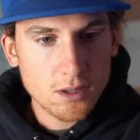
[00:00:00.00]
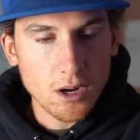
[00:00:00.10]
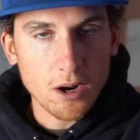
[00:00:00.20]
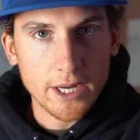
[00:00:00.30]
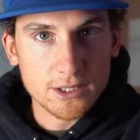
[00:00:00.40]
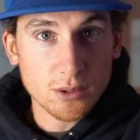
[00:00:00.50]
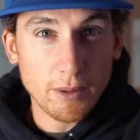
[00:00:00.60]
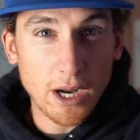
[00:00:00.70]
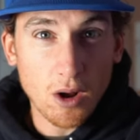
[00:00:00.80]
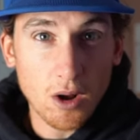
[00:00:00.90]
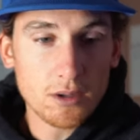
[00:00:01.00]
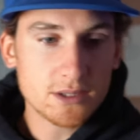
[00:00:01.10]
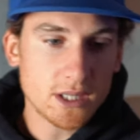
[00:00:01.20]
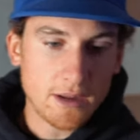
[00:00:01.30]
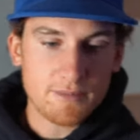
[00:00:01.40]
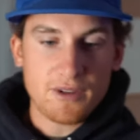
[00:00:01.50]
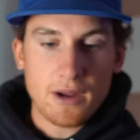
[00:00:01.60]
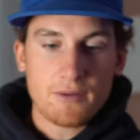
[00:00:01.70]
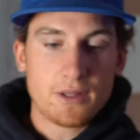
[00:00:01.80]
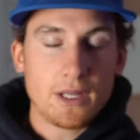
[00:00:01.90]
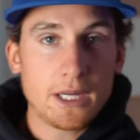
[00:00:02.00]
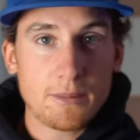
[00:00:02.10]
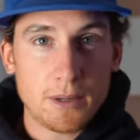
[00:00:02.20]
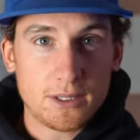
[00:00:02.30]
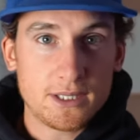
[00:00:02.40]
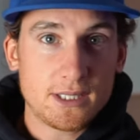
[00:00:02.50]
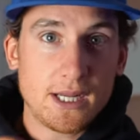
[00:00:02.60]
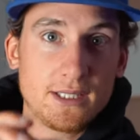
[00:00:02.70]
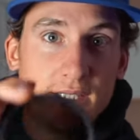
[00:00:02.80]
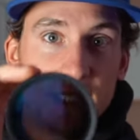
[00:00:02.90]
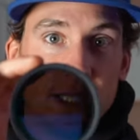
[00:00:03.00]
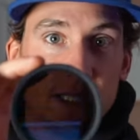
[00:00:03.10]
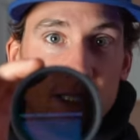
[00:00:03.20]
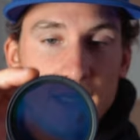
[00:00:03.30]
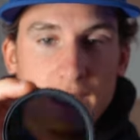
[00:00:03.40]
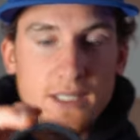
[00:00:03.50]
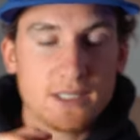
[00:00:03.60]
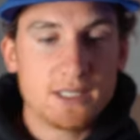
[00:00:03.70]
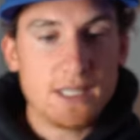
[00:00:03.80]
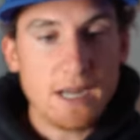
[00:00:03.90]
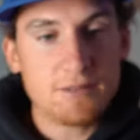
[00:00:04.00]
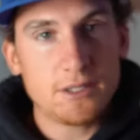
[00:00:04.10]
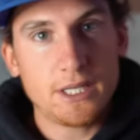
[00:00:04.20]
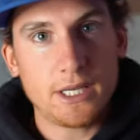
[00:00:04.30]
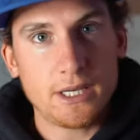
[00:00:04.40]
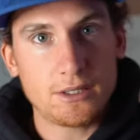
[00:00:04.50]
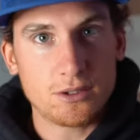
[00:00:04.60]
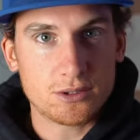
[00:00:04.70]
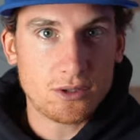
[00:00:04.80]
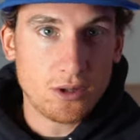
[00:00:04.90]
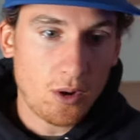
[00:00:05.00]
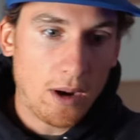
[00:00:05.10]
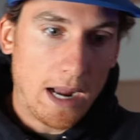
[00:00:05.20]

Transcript: All right, so my all-time favorite thing about this ND is definitely hitting those low